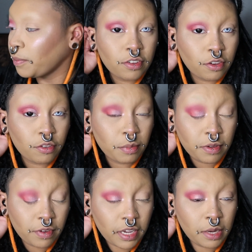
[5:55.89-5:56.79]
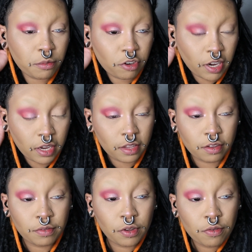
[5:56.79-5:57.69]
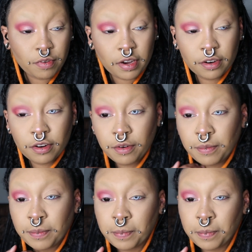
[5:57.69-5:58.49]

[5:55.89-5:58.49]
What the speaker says: Excuse me if I keep checking the viewfinder.